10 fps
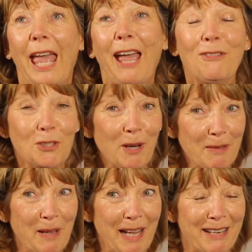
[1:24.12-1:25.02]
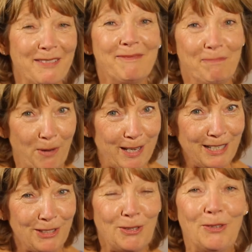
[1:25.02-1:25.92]
after I, I brought
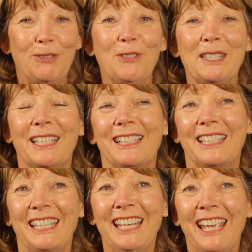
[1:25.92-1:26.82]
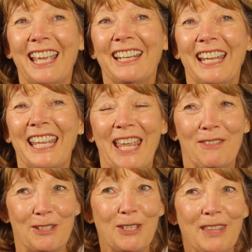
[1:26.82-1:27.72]
it to the facility and I
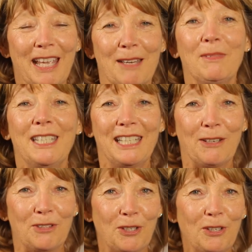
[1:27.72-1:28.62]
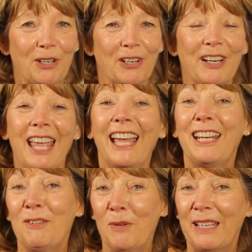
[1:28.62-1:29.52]
gave it to them to give to her,
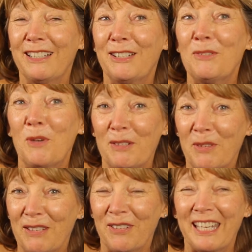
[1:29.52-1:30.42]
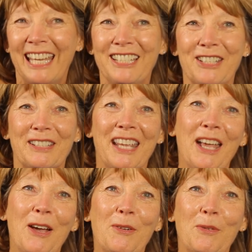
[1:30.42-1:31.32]
and I went on a one week vacation
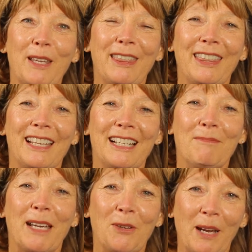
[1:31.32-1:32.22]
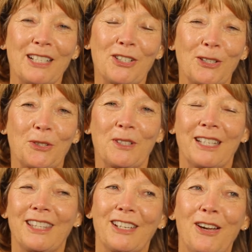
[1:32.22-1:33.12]
with uh, my grandchildren
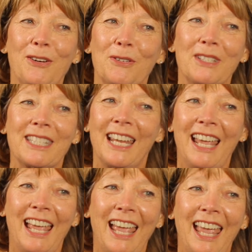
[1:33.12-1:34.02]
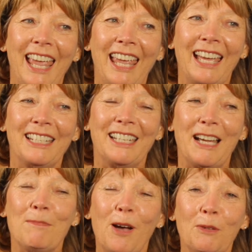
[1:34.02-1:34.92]
at the coast. And
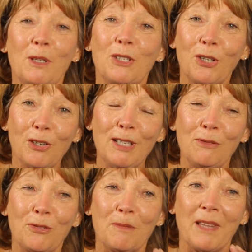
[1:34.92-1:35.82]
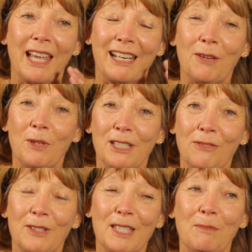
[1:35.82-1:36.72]
upon returning from that, I went
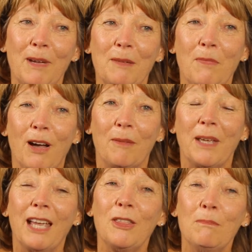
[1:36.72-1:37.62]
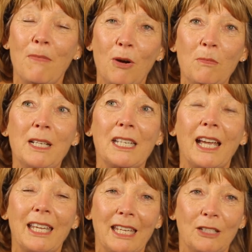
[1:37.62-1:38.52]
to visit my mom. And the moment
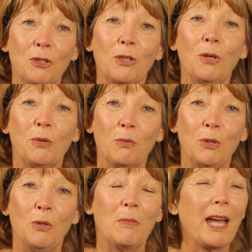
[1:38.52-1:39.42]
I entered her room,